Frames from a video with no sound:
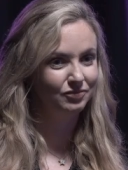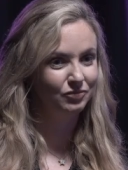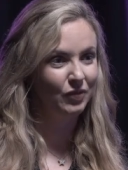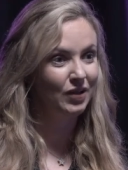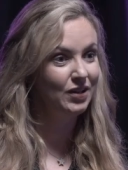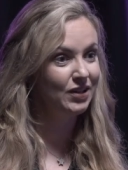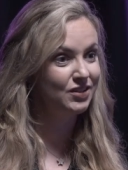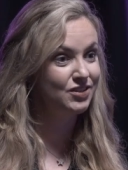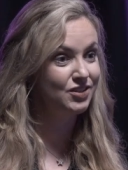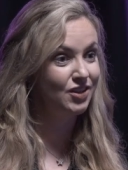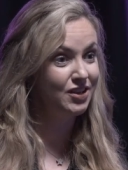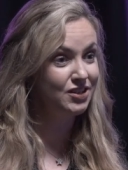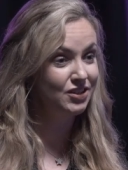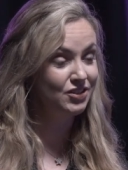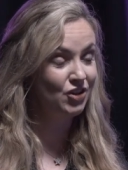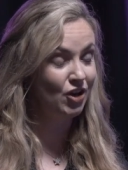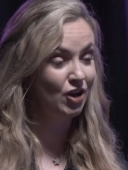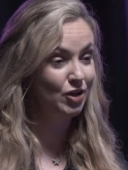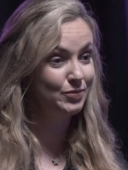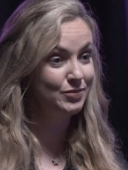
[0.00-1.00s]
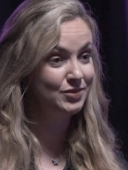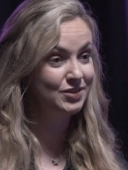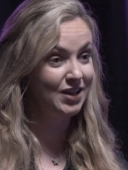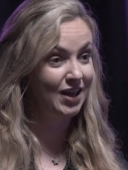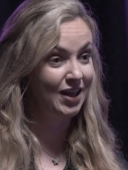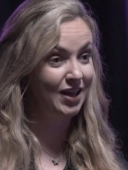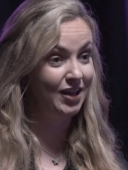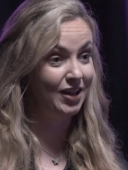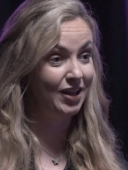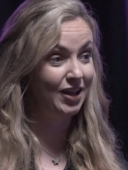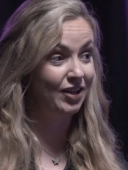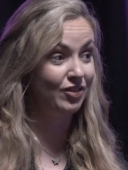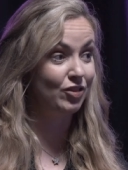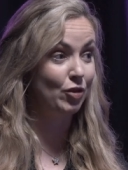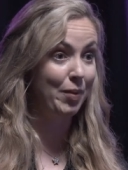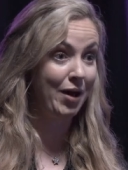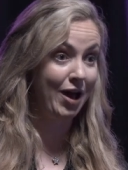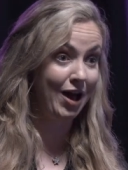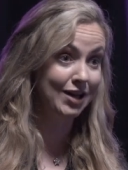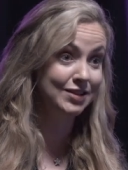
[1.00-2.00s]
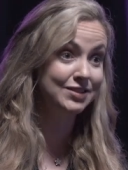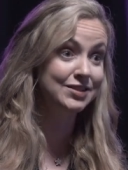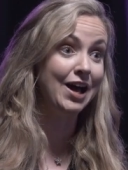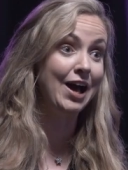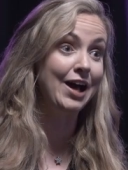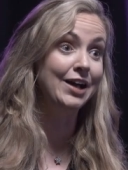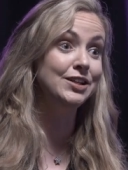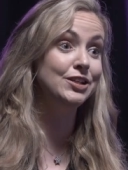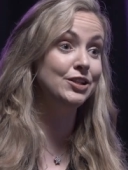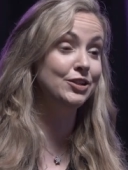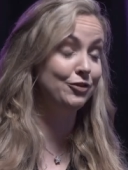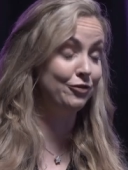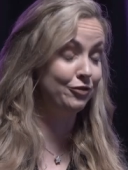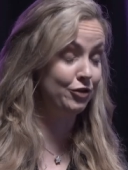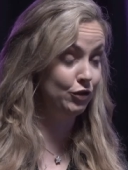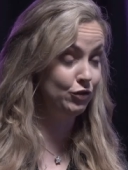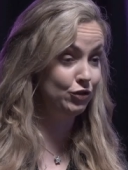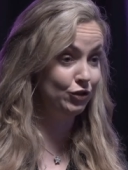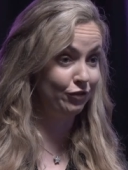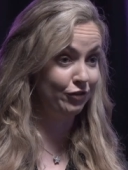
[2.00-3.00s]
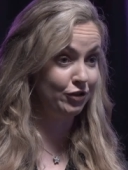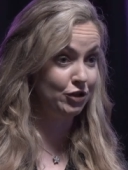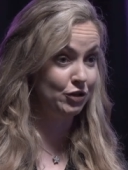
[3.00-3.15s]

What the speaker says: Well, exciting times in the past and in the future for